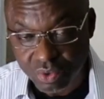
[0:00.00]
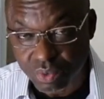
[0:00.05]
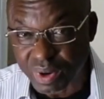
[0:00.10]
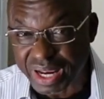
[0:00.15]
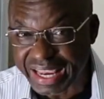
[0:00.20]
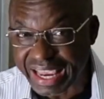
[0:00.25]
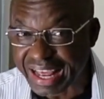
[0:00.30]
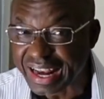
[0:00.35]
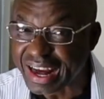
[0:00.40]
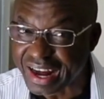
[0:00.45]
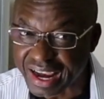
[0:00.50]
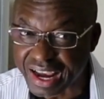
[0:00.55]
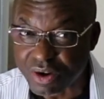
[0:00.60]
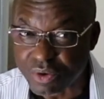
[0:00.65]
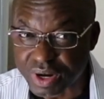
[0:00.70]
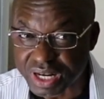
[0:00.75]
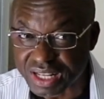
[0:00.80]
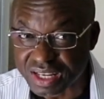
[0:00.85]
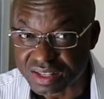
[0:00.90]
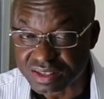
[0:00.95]
we get
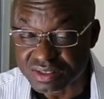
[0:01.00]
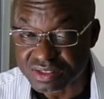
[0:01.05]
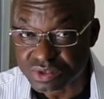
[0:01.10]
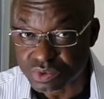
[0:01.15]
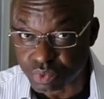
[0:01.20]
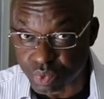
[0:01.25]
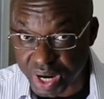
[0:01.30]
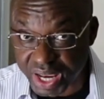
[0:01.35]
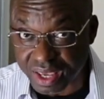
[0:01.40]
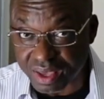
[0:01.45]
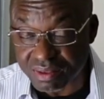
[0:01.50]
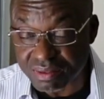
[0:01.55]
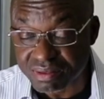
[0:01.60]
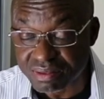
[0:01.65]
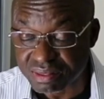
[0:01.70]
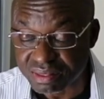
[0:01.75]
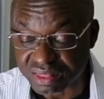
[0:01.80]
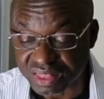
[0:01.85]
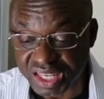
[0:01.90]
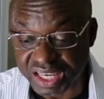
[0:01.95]
higher readings
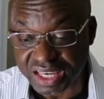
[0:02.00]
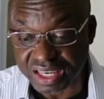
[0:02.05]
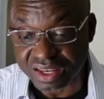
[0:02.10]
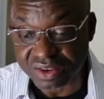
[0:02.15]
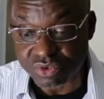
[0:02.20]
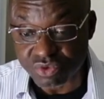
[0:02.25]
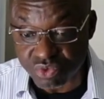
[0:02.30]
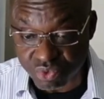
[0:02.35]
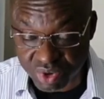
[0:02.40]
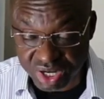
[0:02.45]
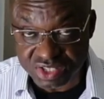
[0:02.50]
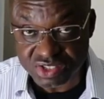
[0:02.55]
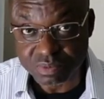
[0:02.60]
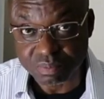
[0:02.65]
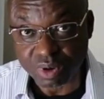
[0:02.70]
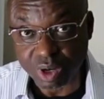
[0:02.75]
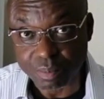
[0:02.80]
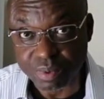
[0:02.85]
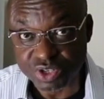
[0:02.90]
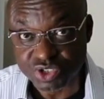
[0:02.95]
with the
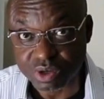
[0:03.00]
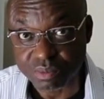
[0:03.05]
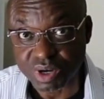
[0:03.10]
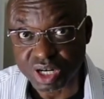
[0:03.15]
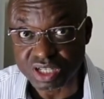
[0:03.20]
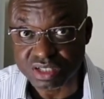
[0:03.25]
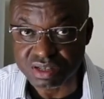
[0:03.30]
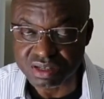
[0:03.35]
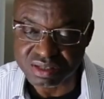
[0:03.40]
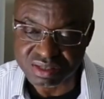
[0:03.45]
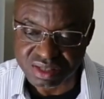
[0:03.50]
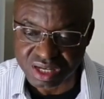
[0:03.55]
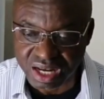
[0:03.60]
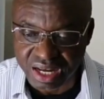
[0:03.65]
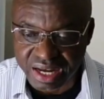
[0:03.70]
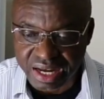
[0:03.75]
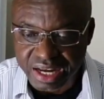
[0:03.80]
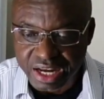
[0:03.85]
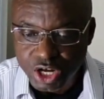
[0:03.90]
wrist blood pressure monitors.